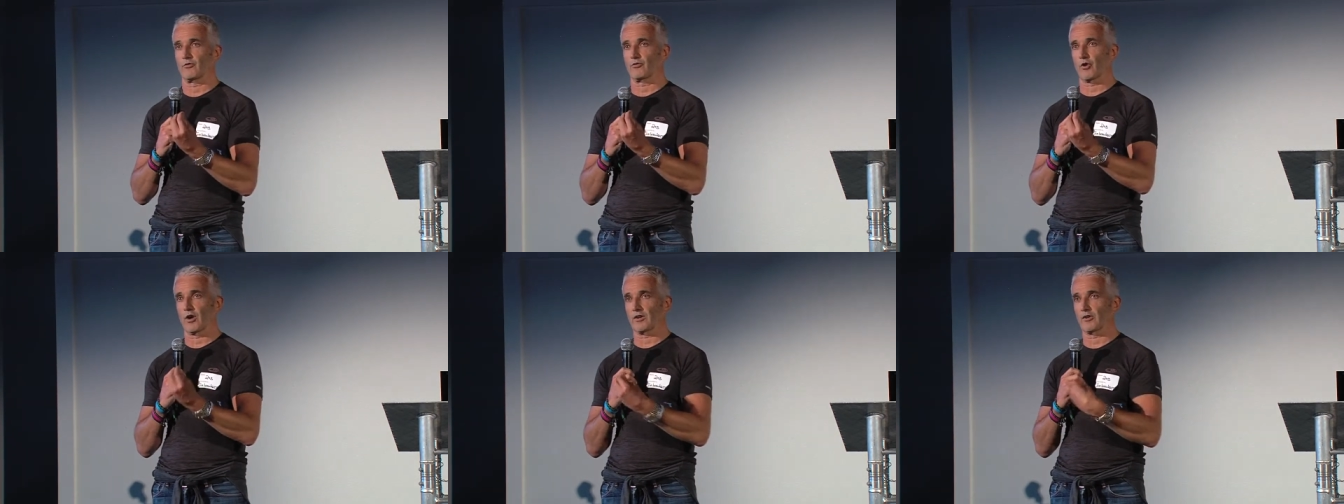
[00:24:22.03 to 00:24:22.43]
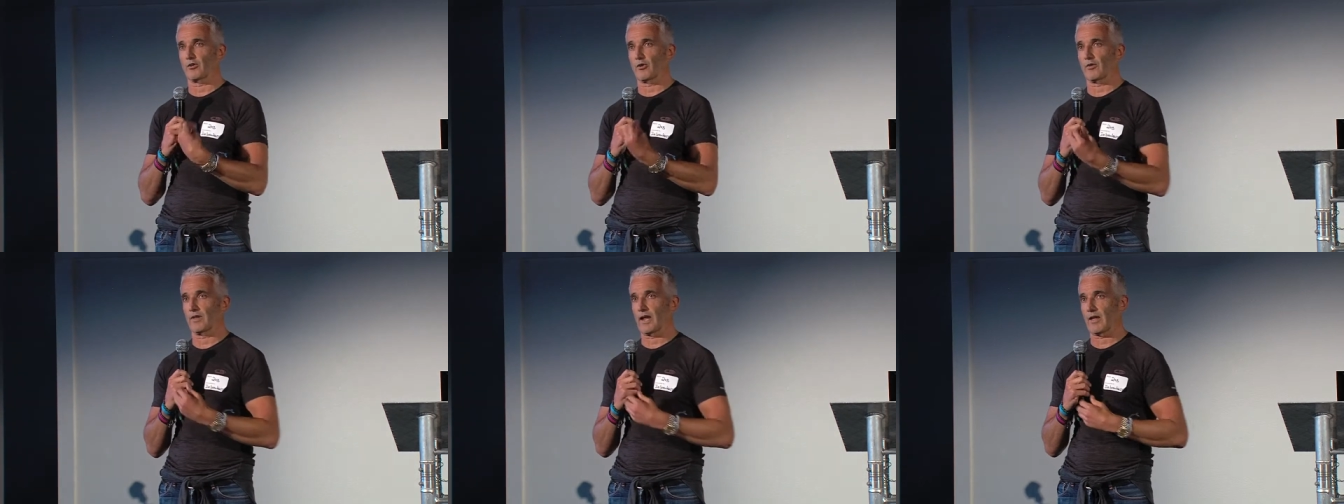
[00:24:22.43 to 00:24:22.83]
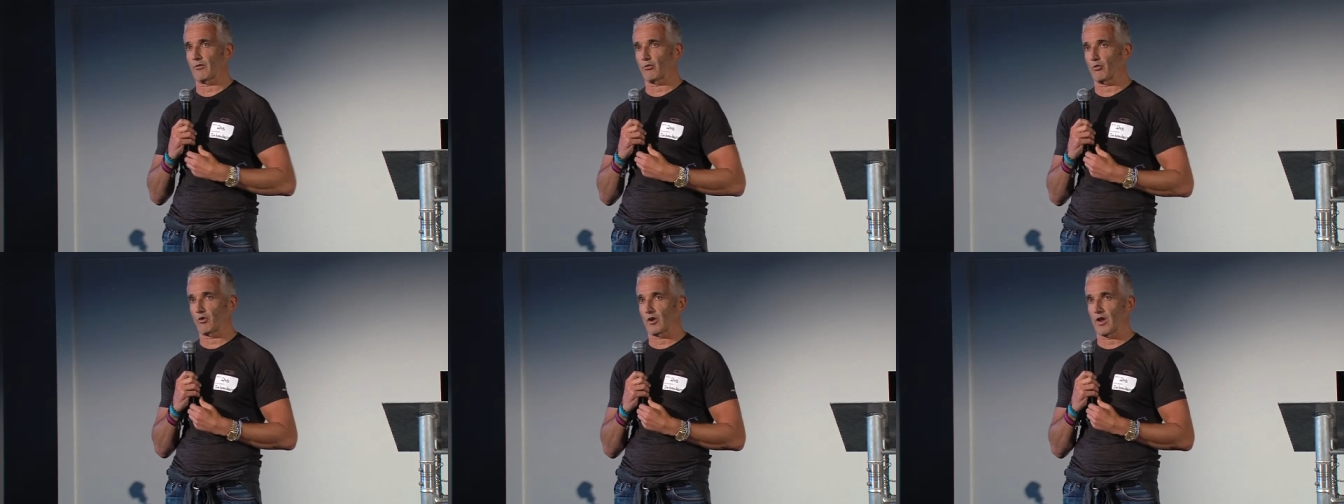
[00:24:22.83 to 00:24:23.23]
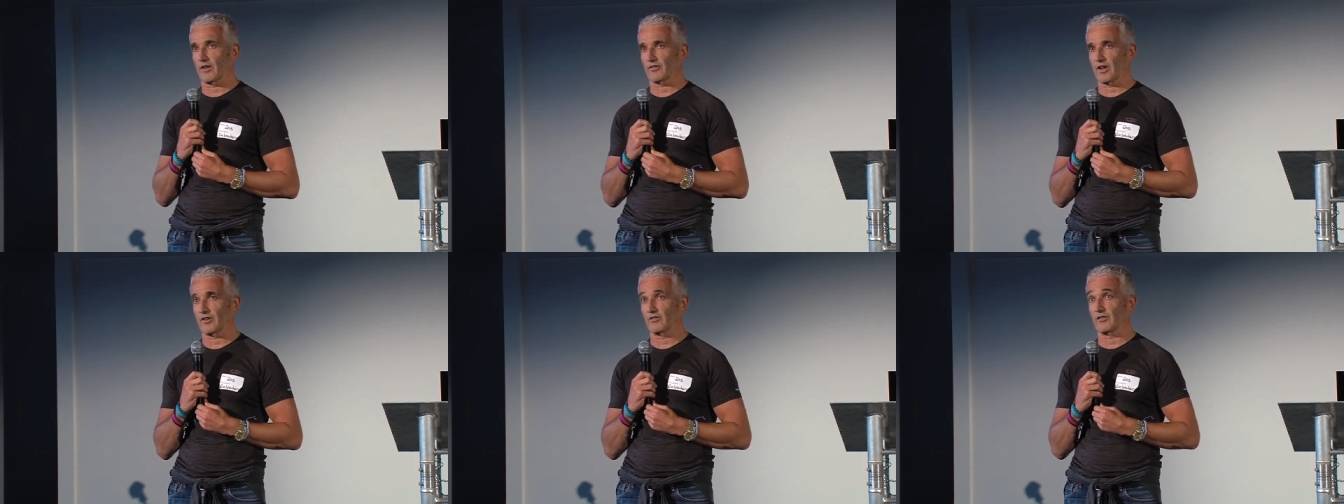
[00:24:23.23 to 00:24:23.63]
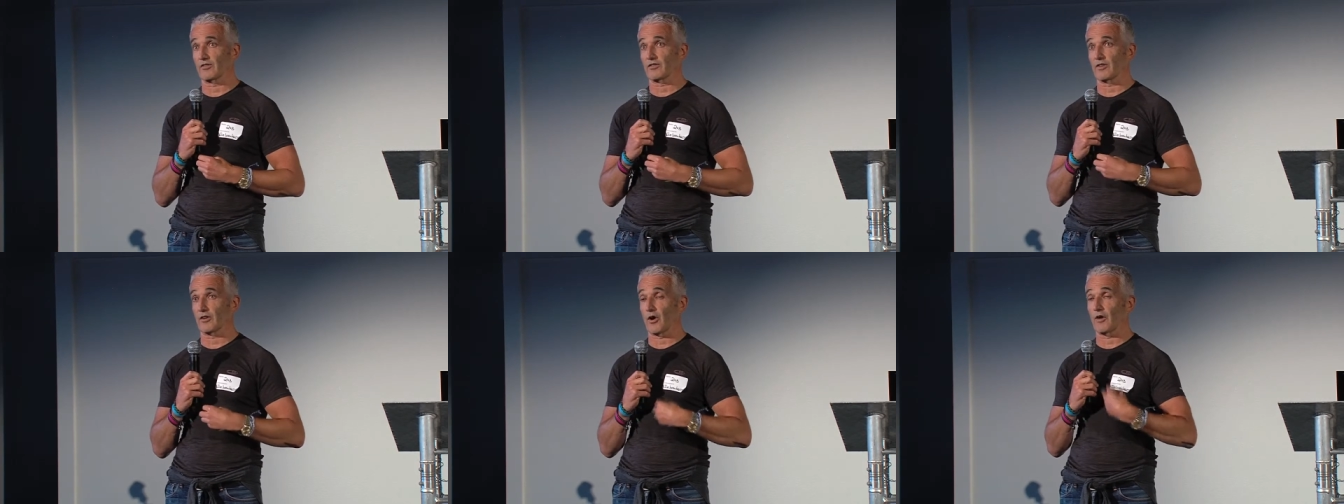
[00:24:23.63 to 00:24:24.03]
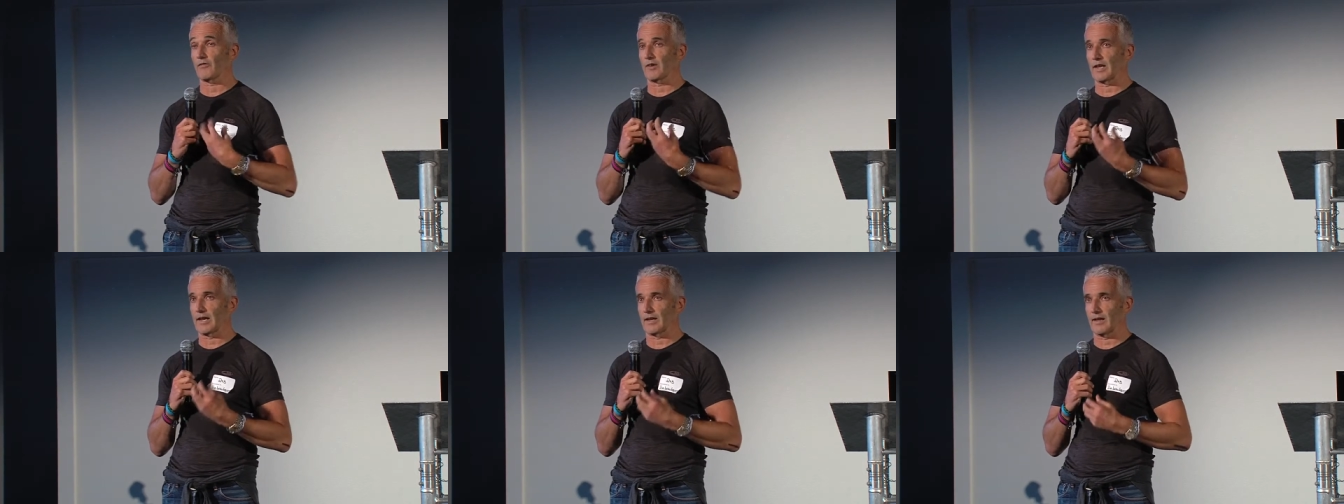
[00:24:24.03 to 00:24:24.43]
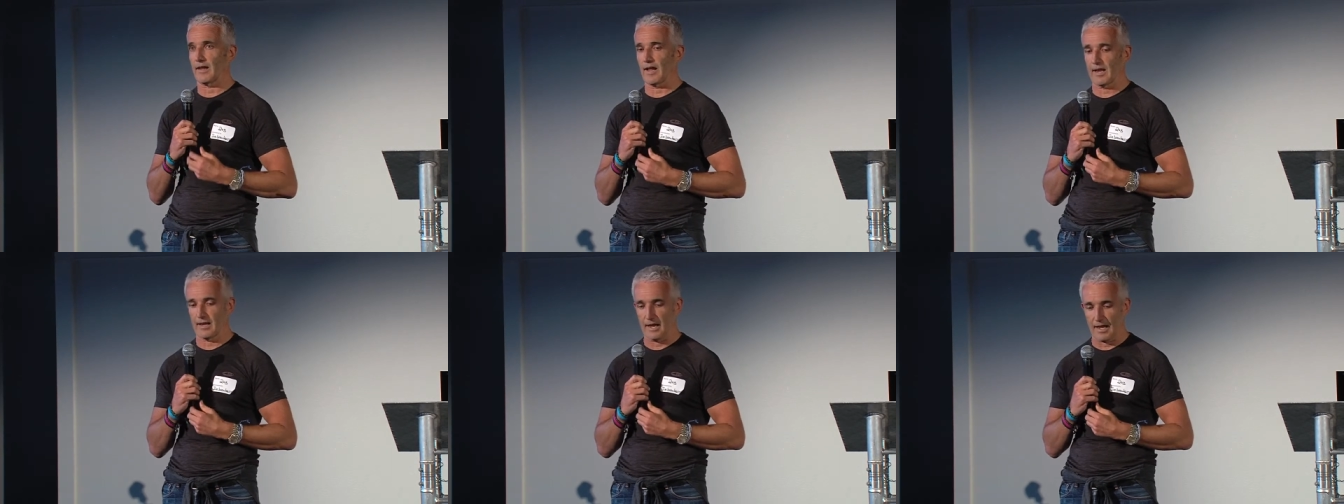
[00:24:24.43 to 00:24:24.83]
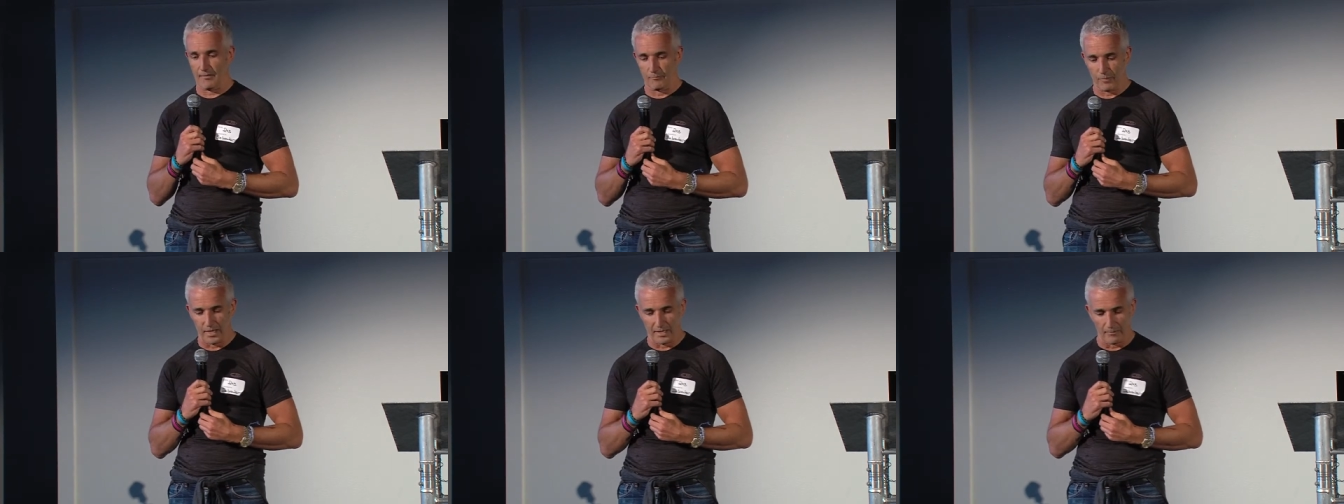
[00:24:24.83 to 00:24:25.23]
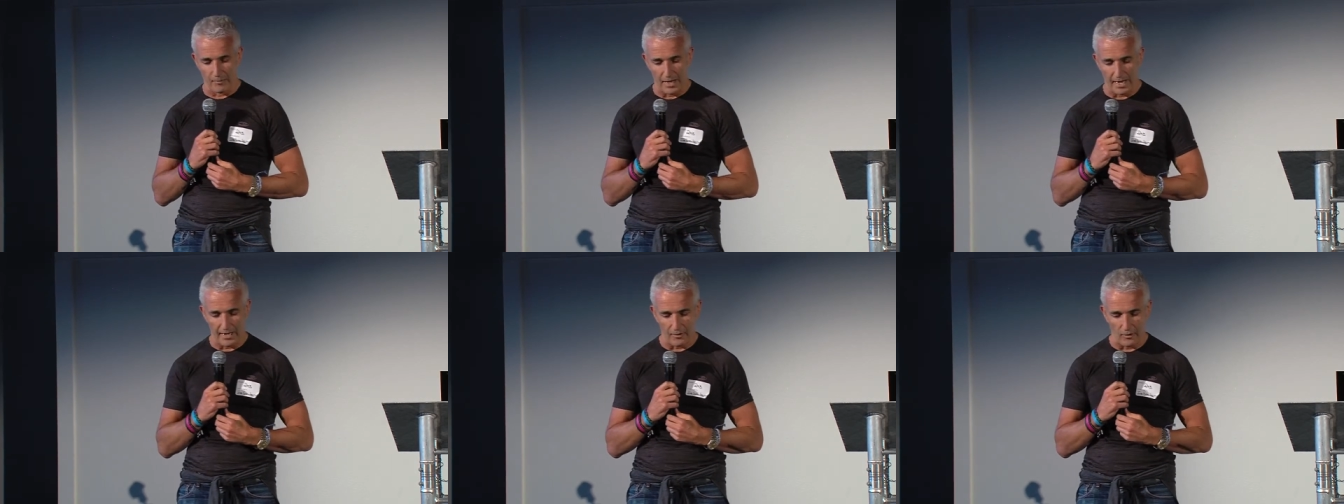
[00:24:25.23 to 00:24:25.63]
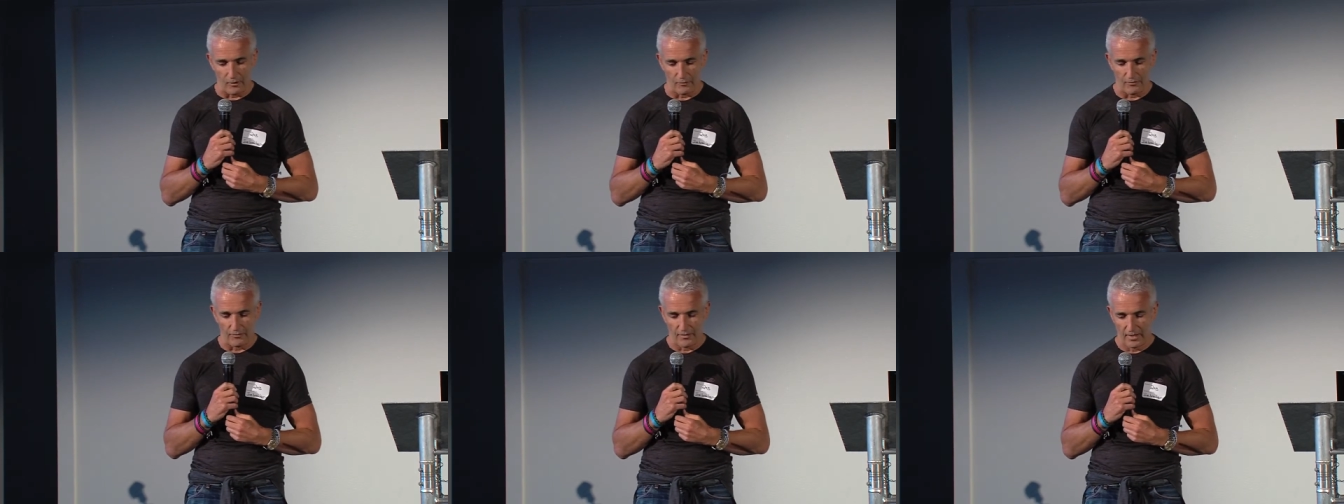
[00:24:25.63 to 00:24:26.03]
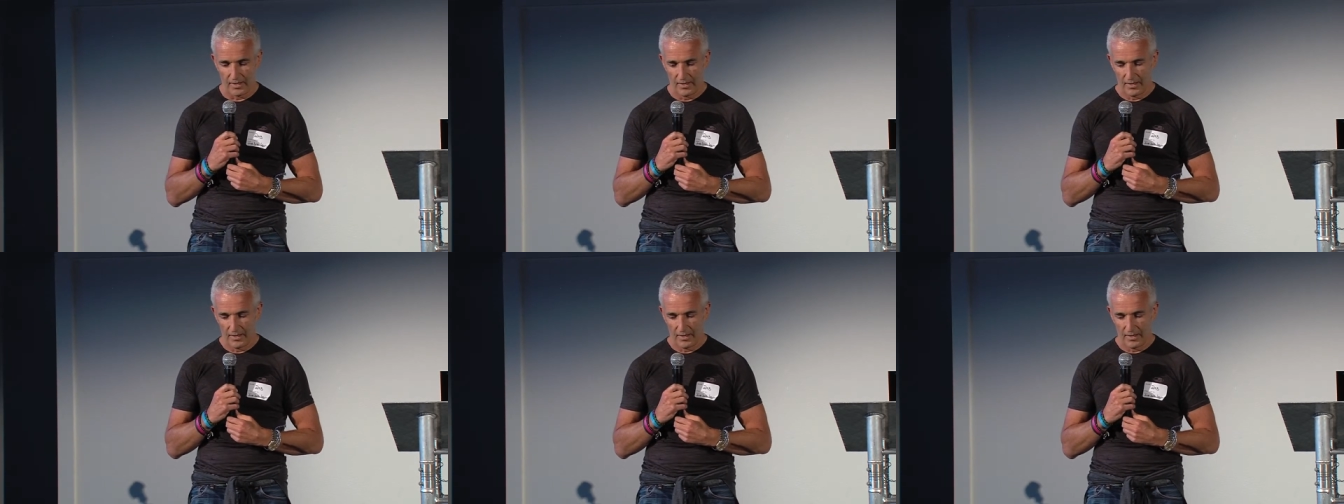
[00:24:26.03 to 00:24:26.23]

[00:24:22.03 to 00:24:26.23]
tried to do in the other organisations that I've led and, and been a part of.